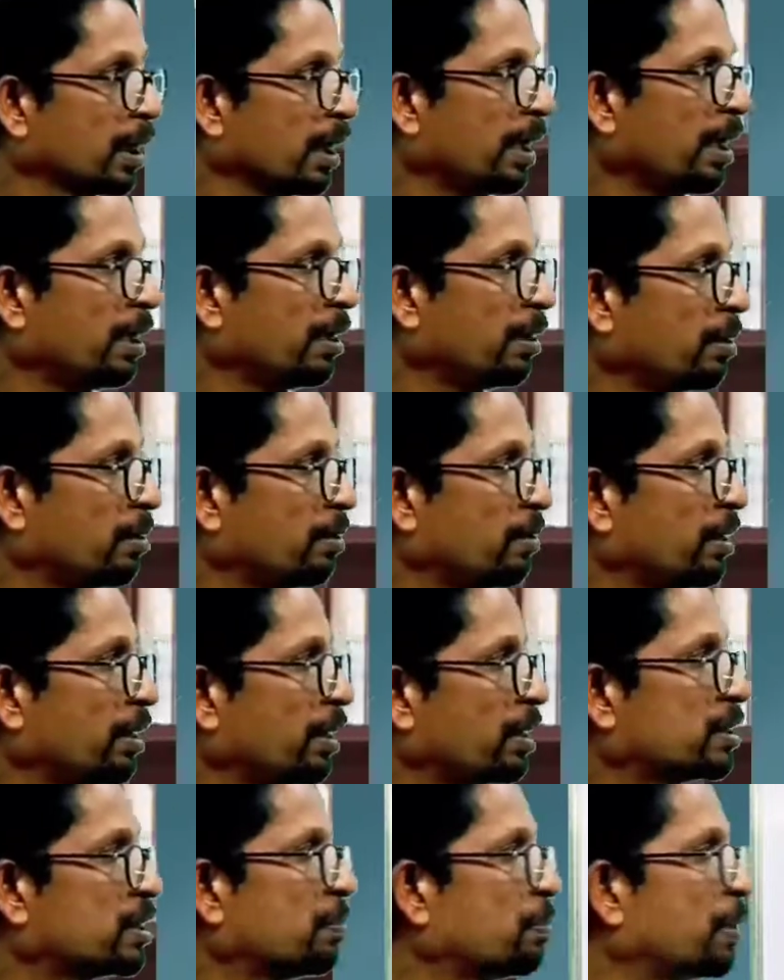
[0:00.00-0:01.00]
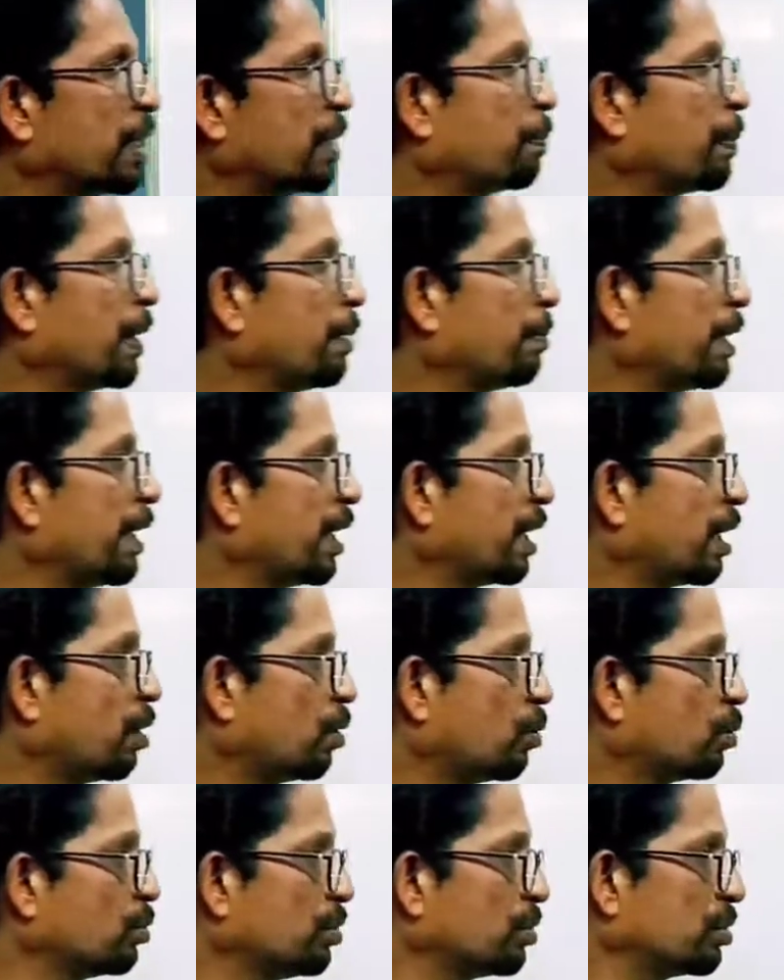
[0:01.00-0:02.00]
in the receipt and payment
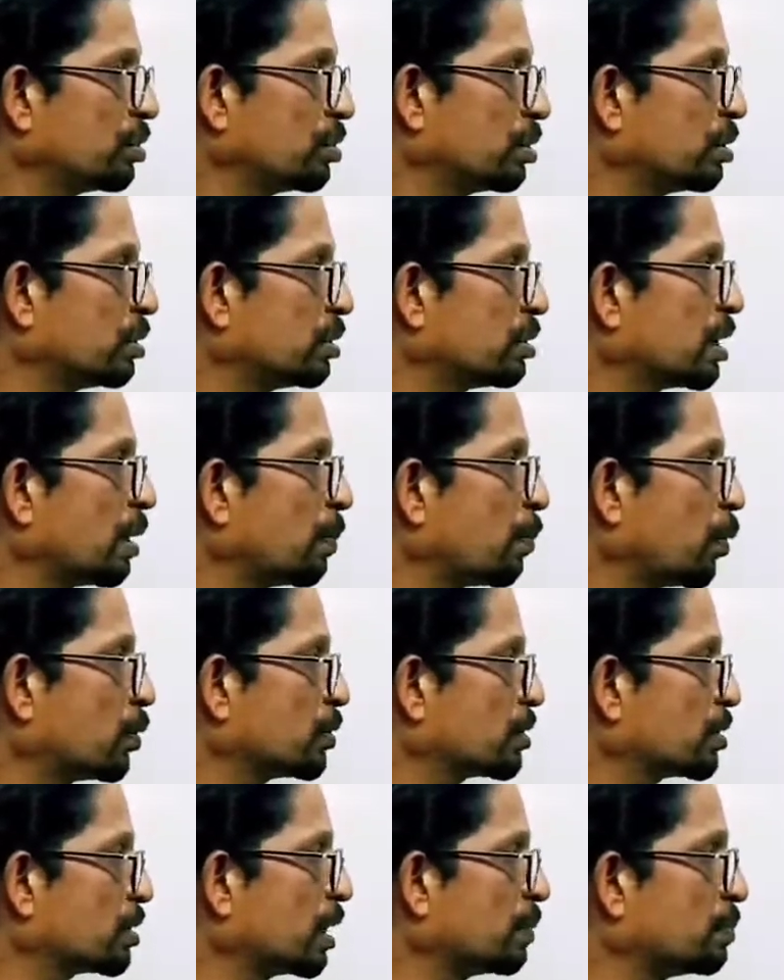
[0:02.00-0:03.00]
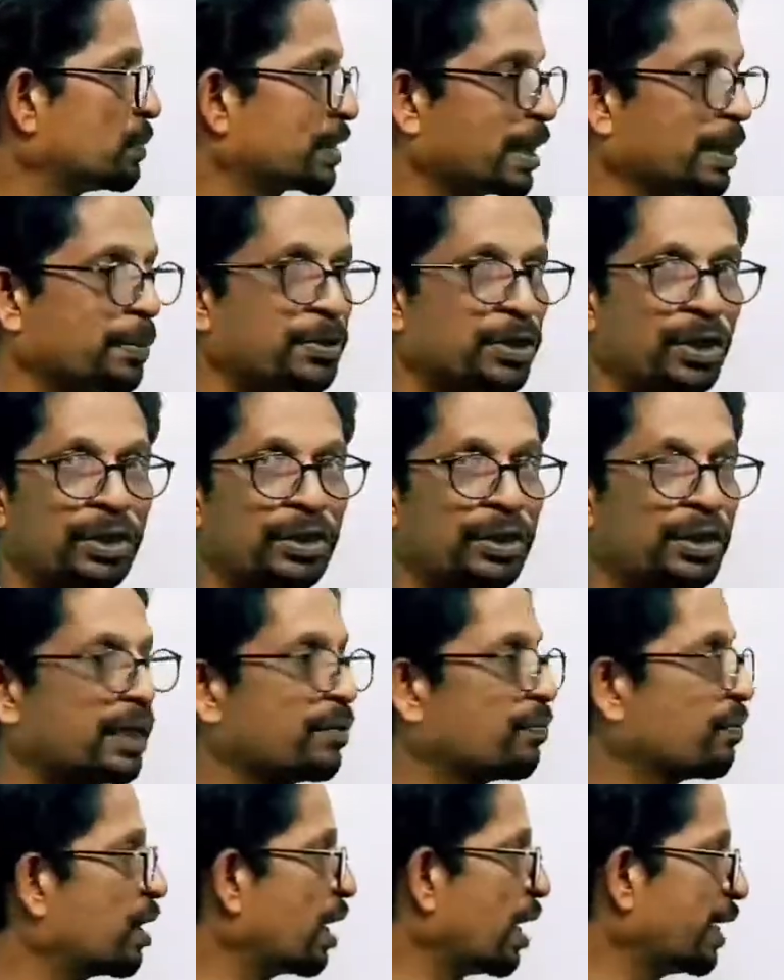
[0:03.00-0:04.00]
account, suppose subscription is
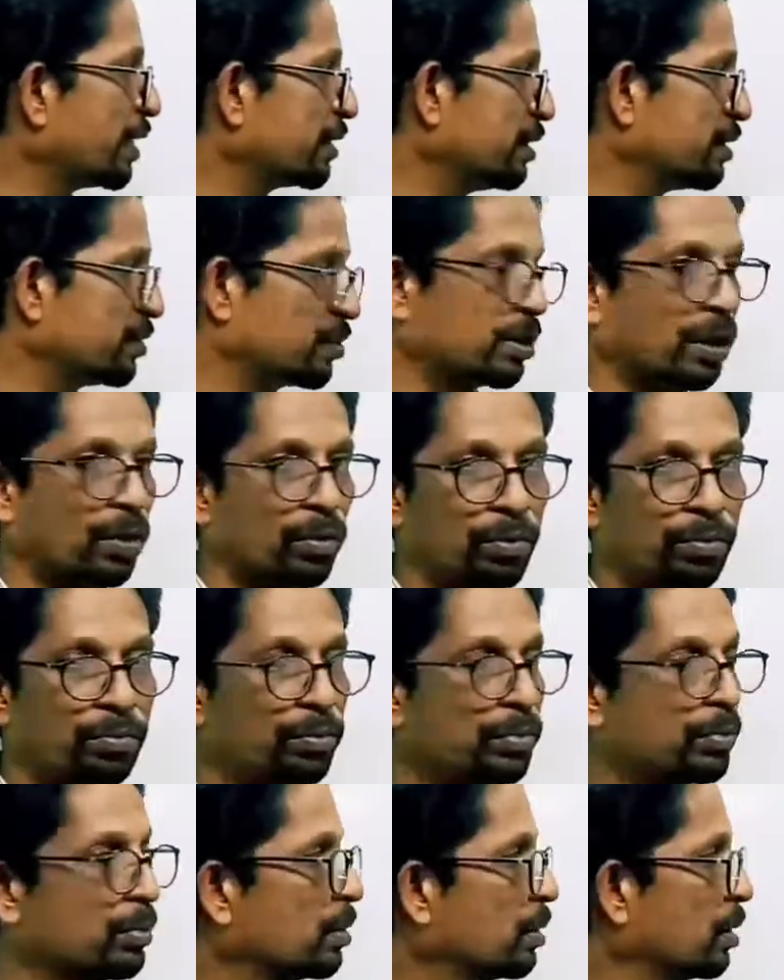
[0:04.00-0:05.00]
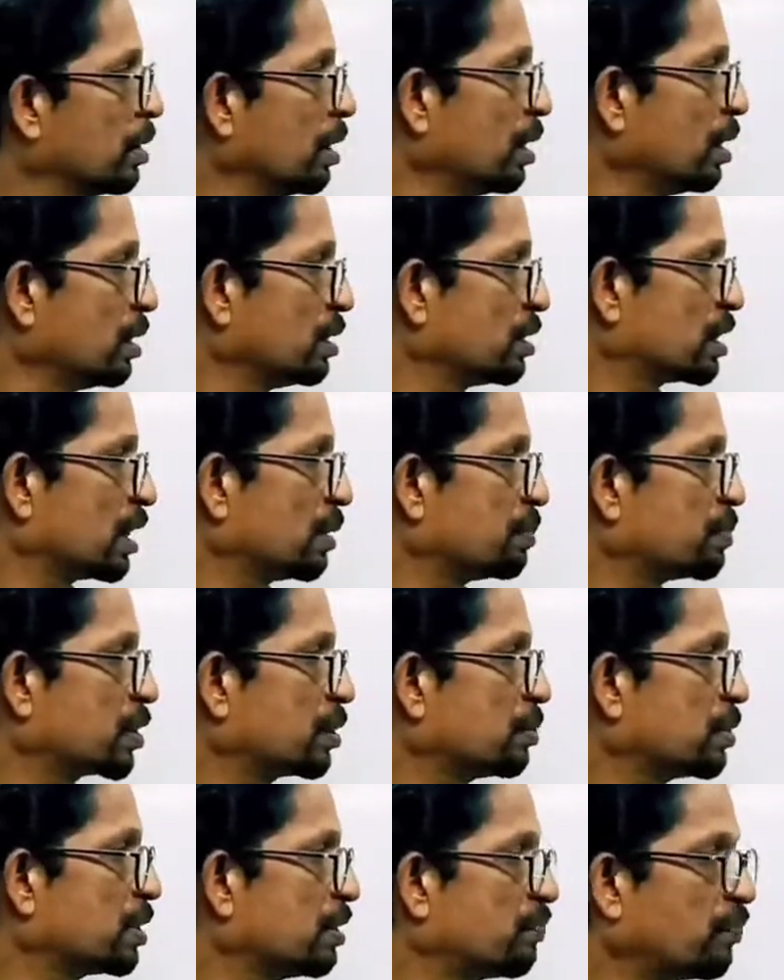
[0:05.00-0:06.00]
given like this now.
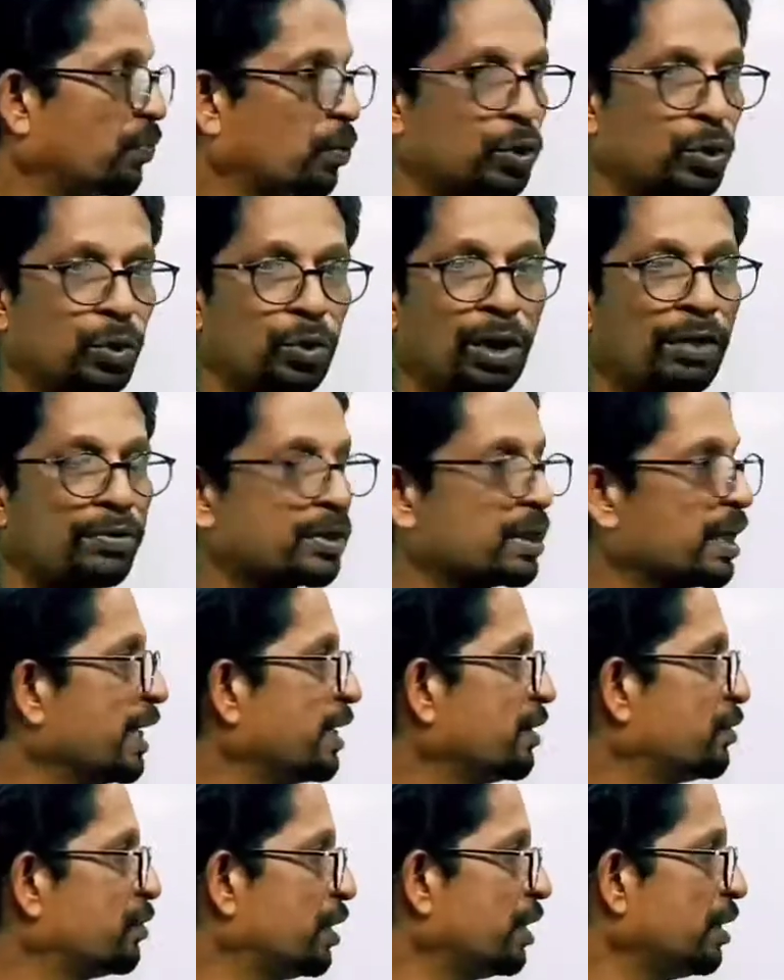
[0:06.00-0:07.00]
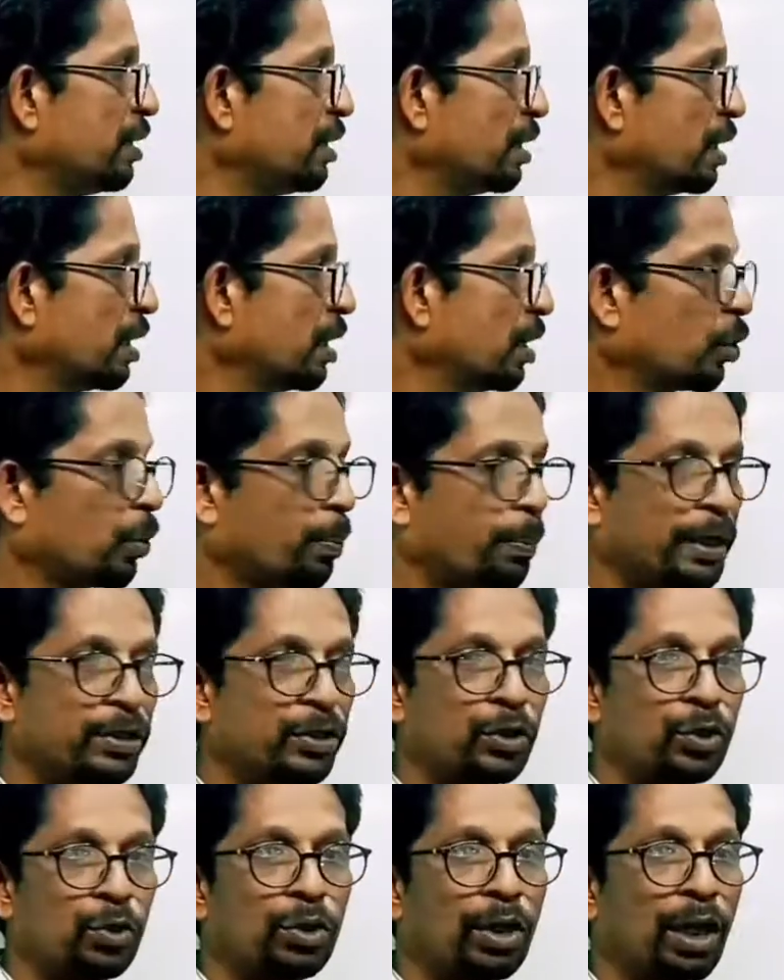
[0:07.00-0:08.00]
Subscription for 2018
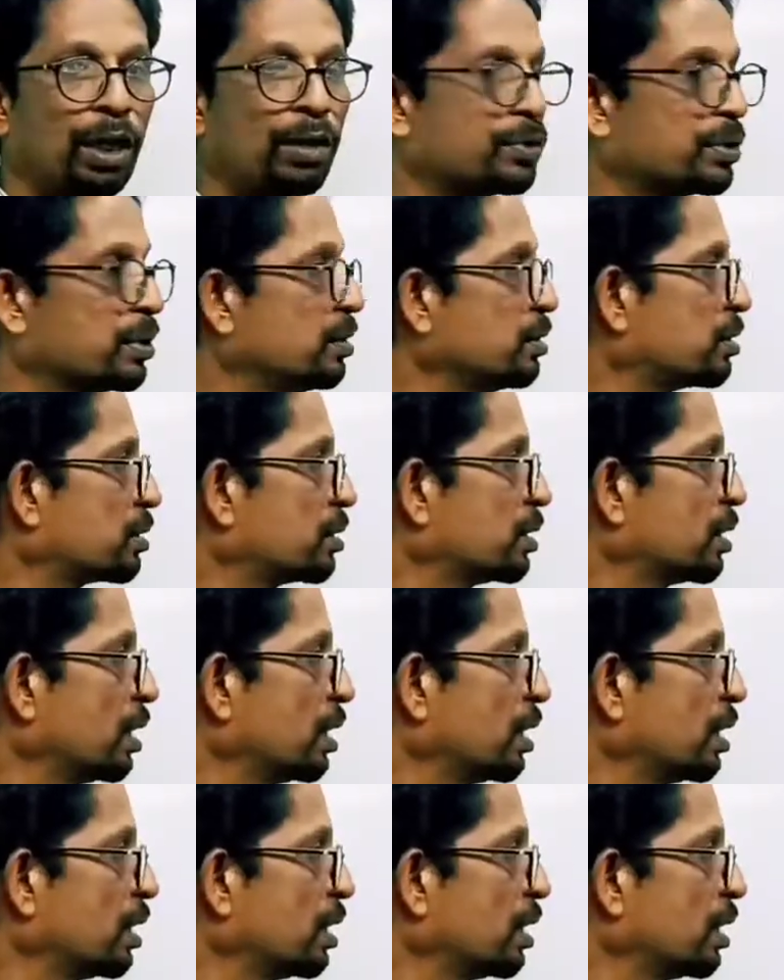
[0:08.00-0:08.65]
rupees 2,000,